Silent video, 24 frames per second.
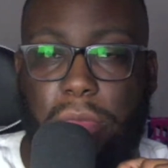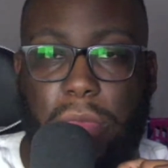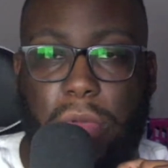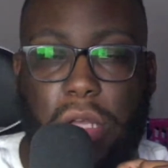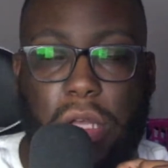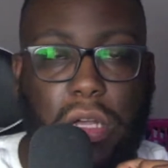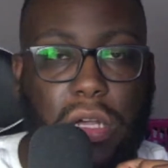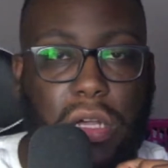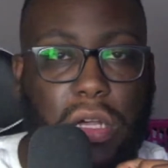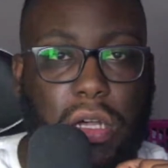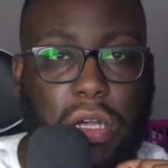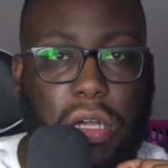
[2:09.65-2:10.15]

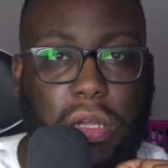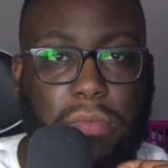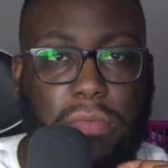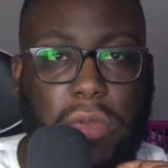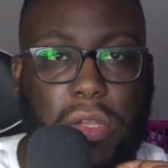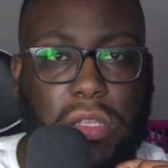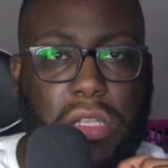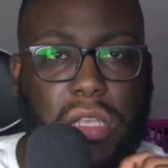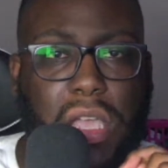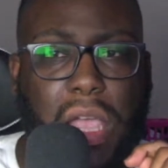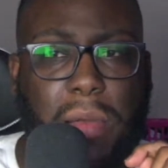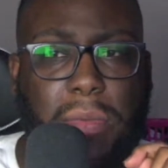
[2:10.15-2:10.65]
Well,
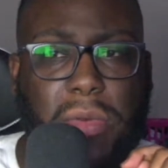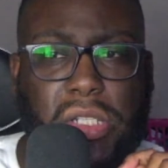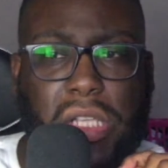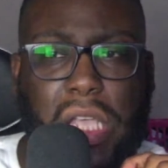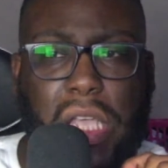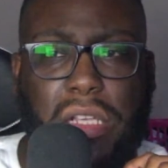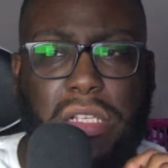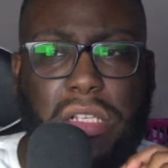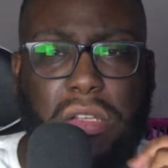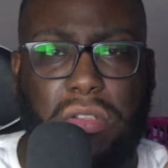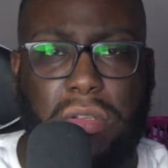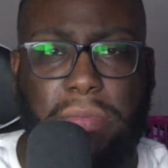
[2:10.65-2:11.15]
the cameras
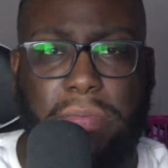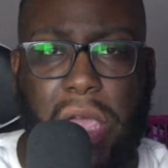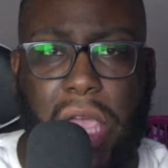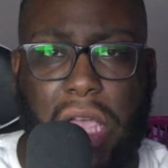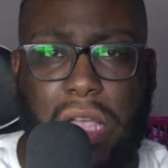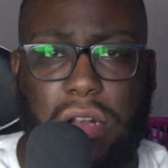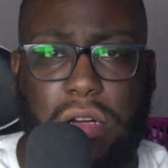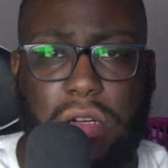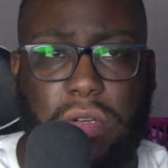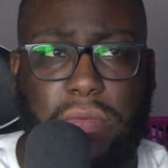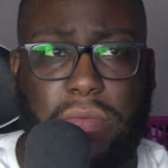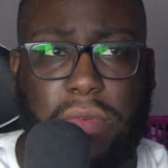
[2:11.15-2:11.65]
actually on the back
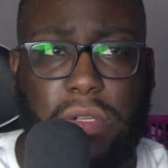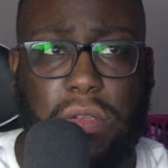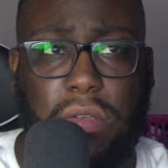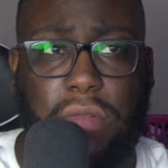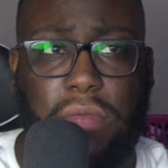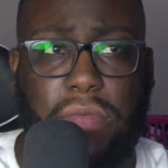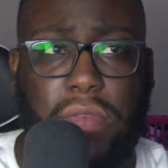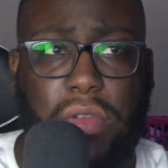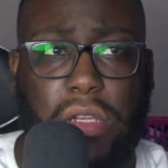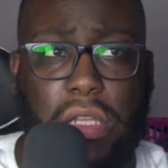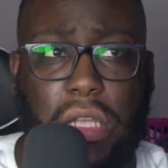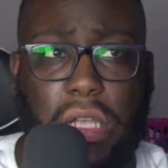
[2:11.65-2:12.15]
aren't
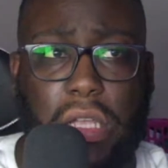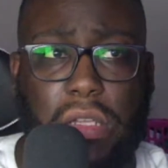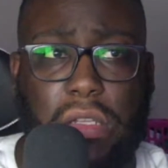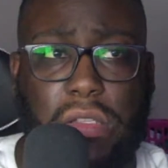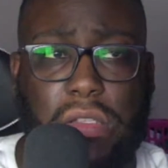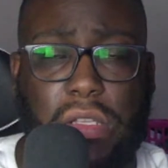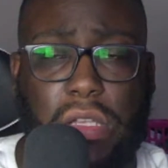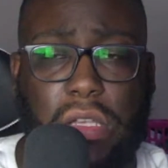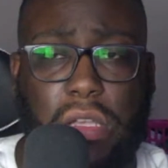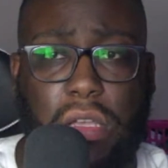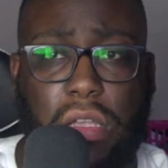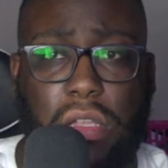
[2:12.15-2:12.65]
really
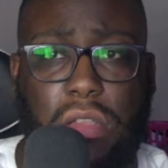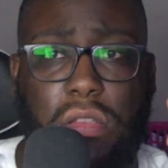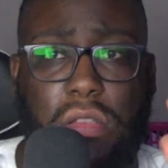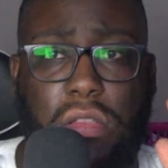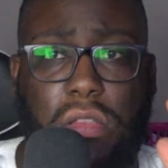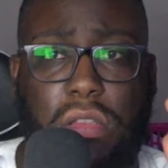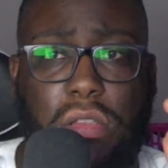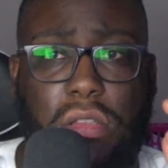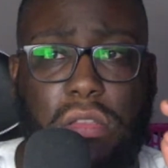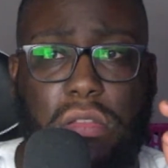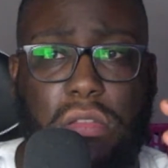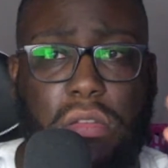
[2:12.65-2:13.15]
interesting, and
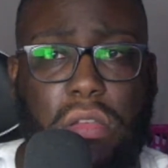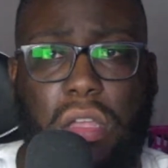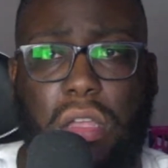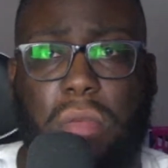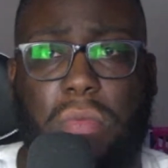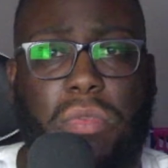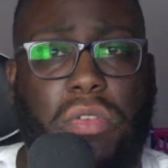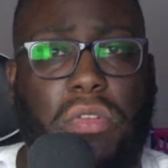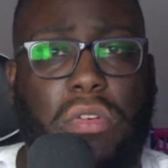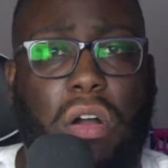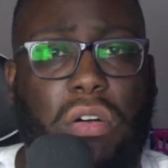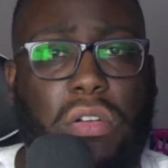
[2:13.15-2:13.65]

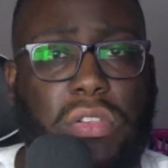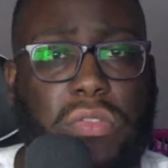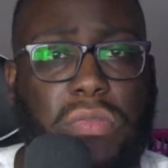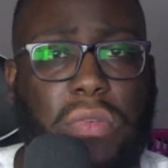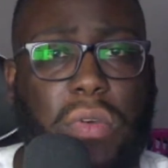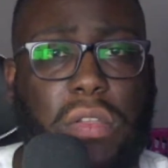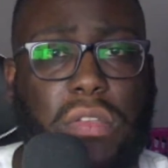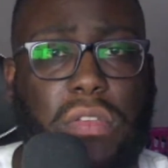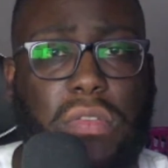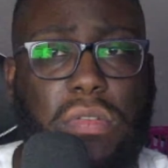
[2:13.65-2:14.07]
they're all 12